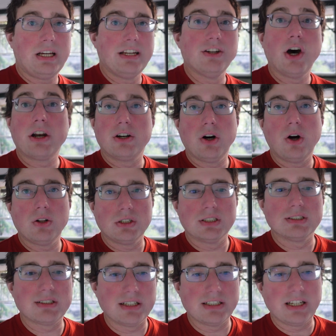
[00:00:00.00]
and not at all
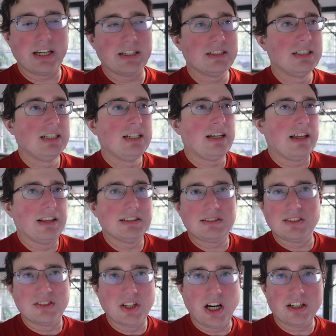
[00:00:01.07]
on Sunday. And this
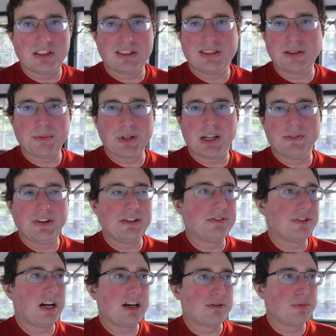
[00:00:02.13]
is not something I've
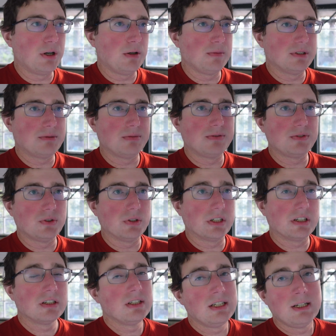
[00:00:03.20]
ever had a problem with
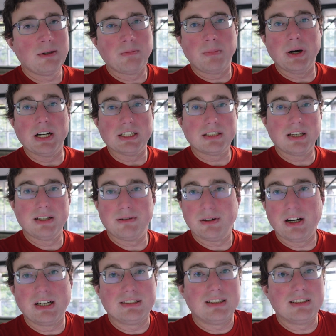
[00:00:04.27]
before. But
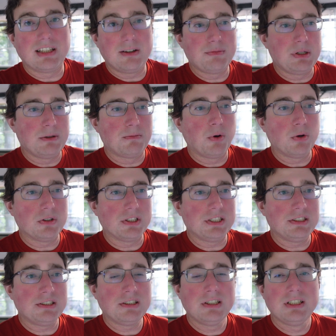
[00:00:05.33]
since I've been in
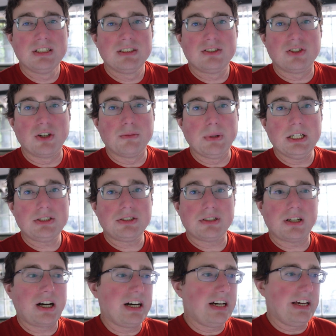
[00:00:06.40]
Portland so much,
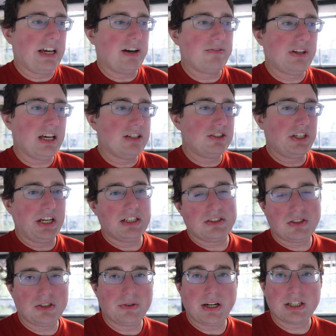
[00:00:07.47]
I haven't had a
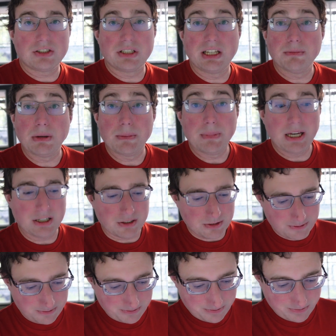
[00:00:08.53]
chance to actually get my mail.
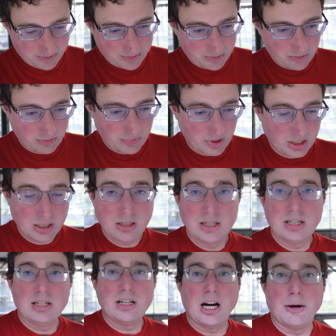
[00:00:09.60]

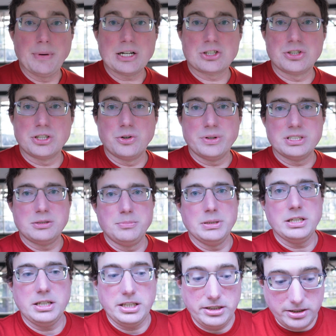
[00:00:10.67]
I'm actually going to
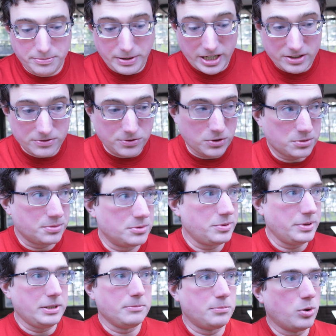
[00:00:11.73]
be back and forth
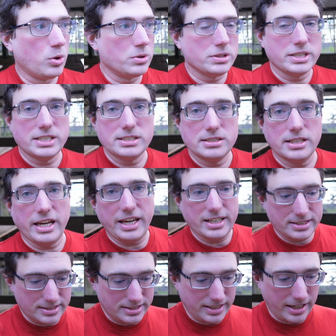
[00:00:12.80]
between Portland
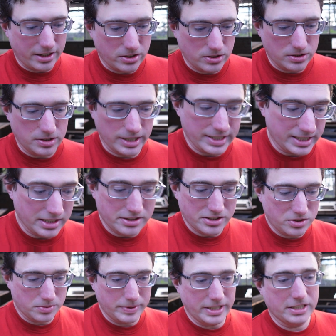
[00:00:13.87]
and Seattle again
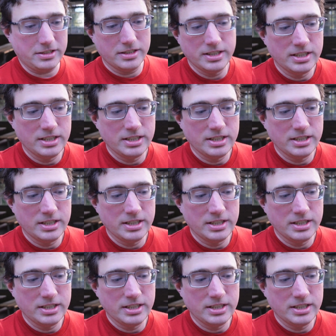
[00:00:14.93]
this week.